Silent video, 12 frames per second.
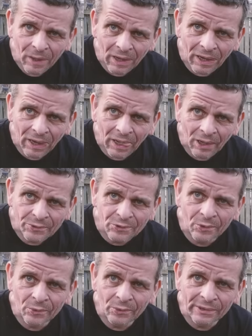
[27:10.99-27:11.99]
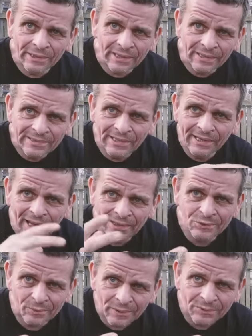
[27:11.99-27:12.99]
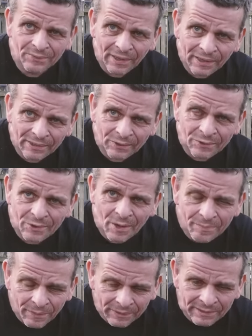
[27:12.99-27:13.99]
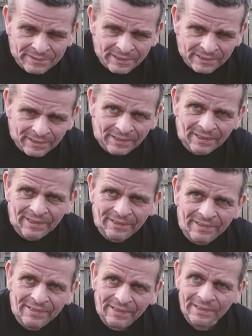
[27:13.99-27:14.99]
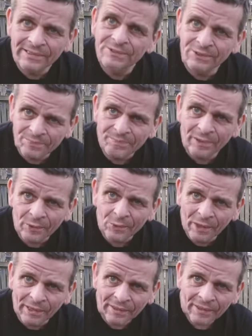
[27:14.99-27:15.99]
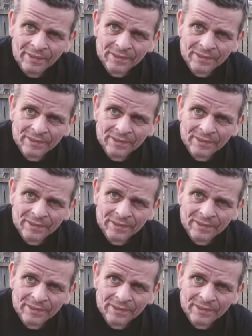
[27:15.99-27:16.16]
uh, so it didn't actually catch so much fire at the top, but instead at the layer just below that.